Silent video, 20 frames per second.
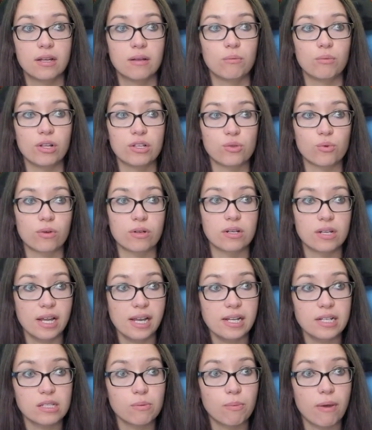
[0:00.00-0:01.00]
Bloodsworn
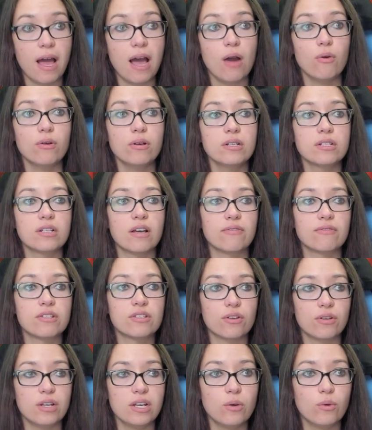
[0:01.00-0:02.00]
Knight's power and toughness
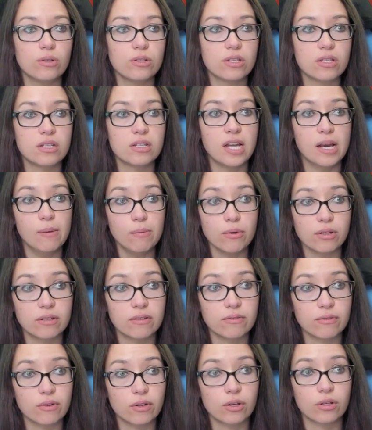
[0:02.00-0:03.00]
are equal to the number
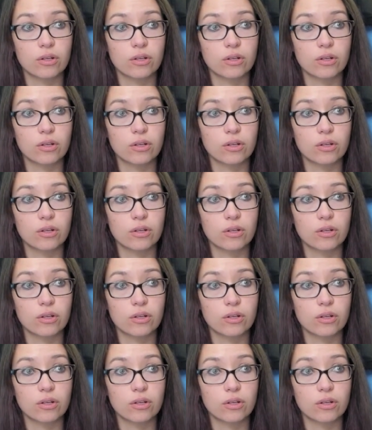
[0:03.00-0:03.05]
of